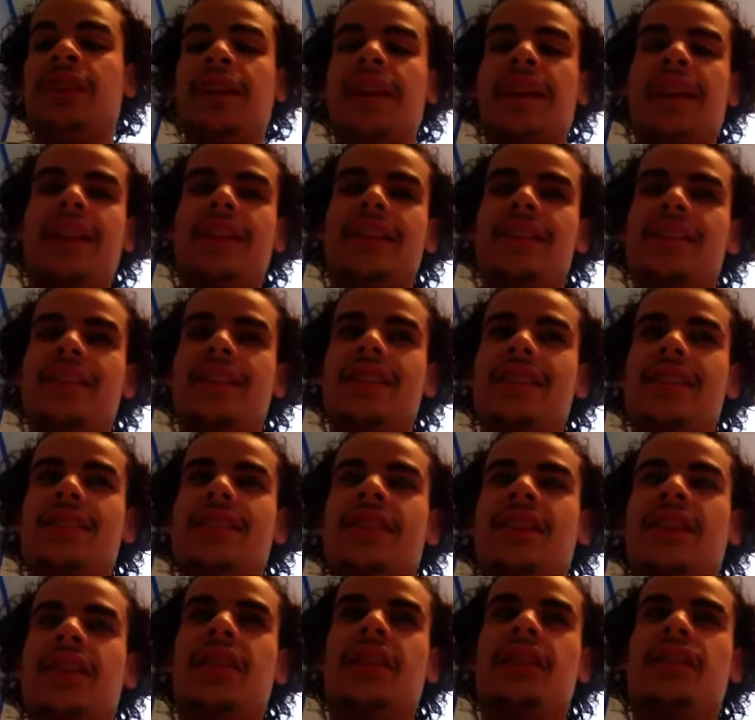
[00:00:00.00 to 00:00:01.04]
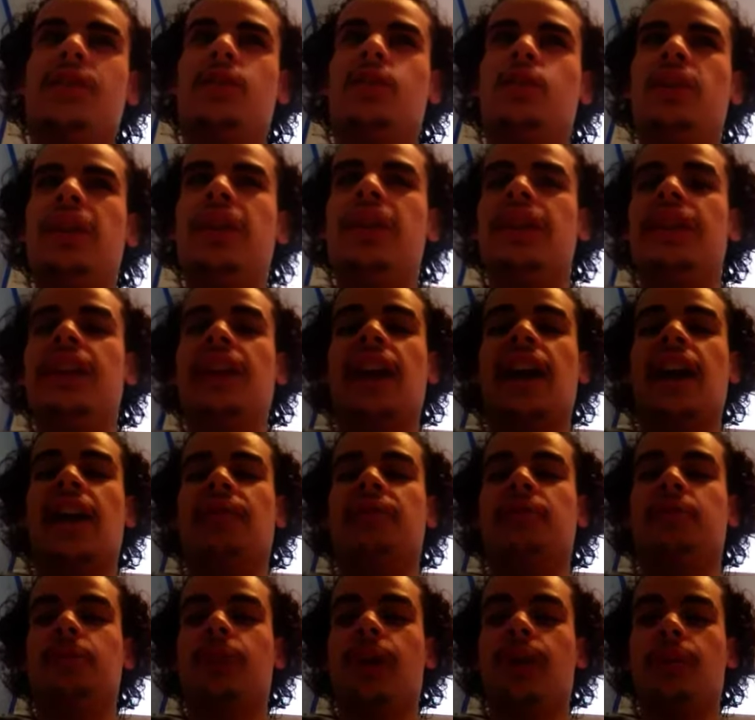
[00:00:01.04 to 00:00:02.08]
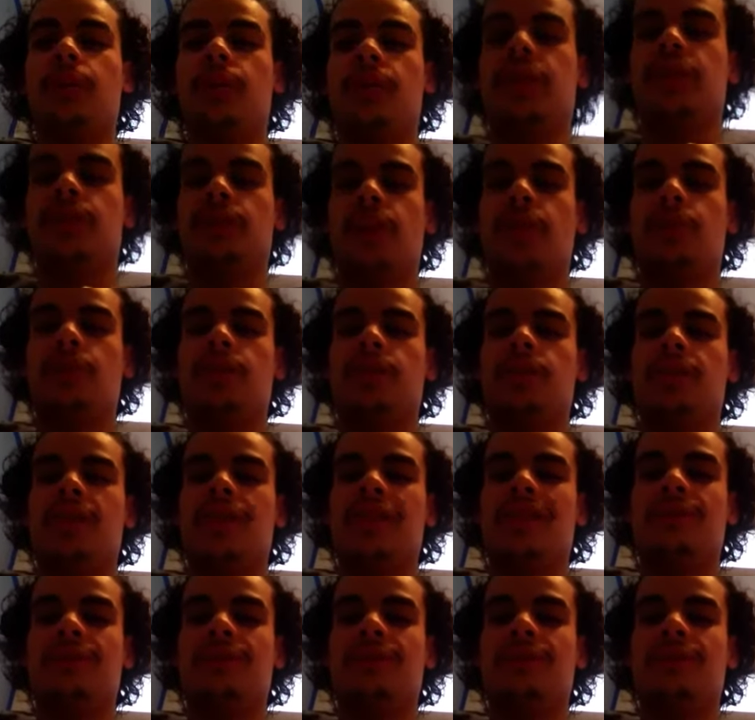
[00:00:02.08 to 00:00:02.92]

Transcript: And since the weekend after my birthday